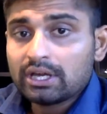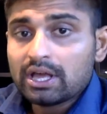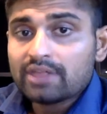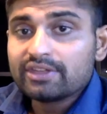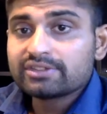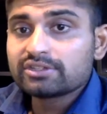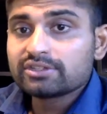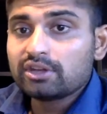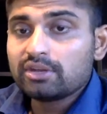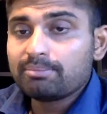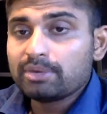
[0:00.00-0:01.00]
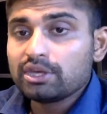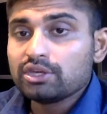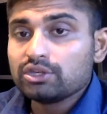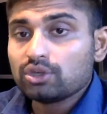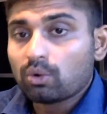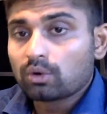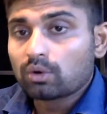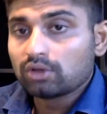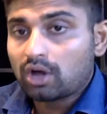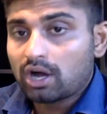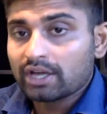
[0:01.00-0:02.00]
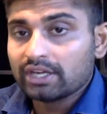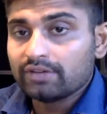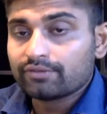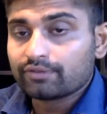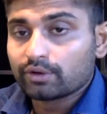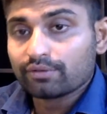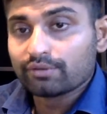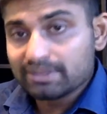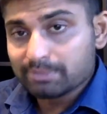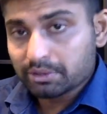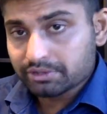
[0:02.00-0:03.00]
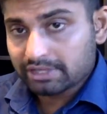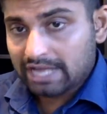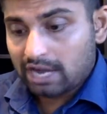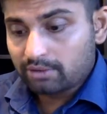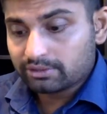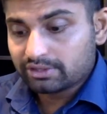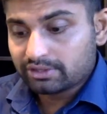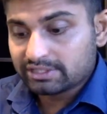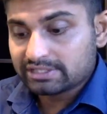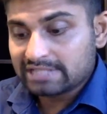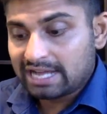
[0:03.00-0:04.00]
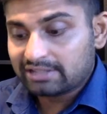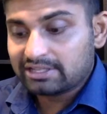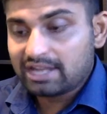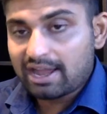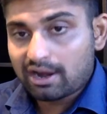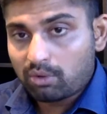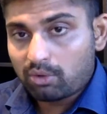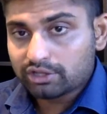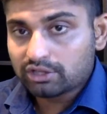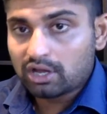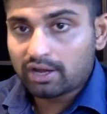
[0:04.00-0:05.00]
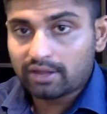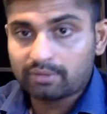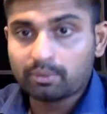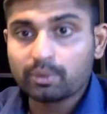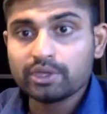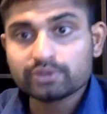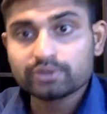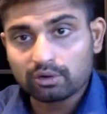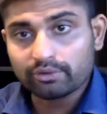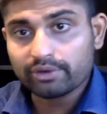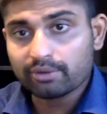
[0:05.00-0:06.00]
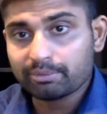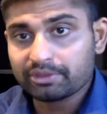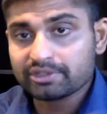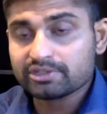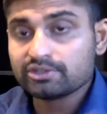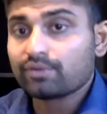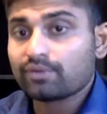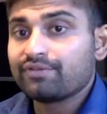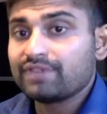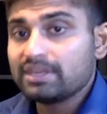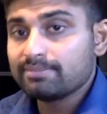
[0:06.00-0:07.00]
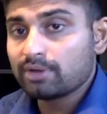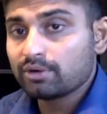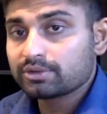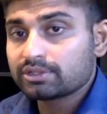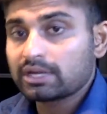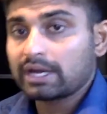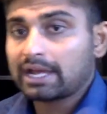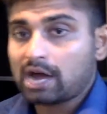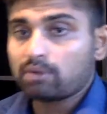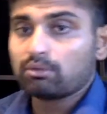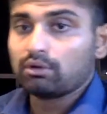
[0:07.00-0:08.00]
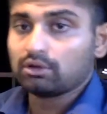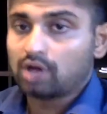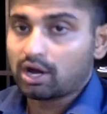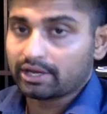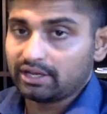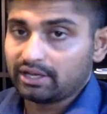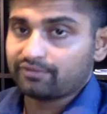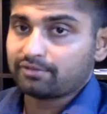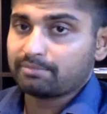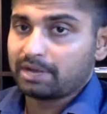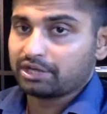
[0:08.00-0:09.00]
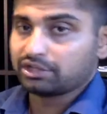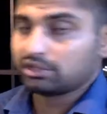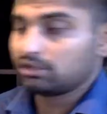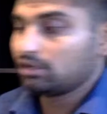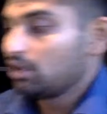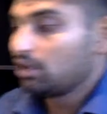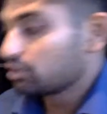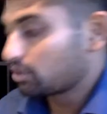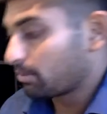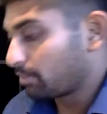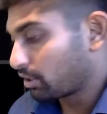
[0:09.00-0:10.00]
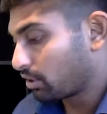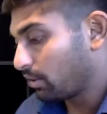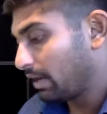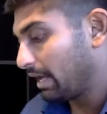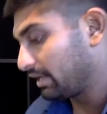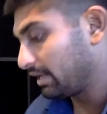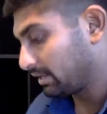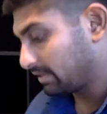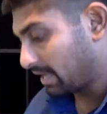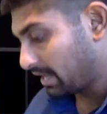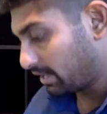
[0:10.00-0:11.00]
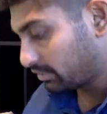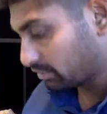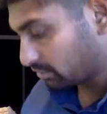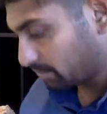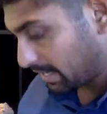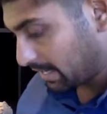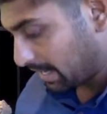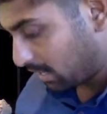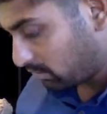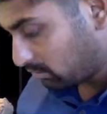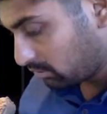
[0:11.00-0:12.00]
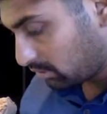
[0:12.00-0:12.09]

This is going to be your login for your Vēmos account. This is not the AirWatch login that we used earlier, but this is your Vēmos account login information. So I'm going to go ahead and get that entered right now.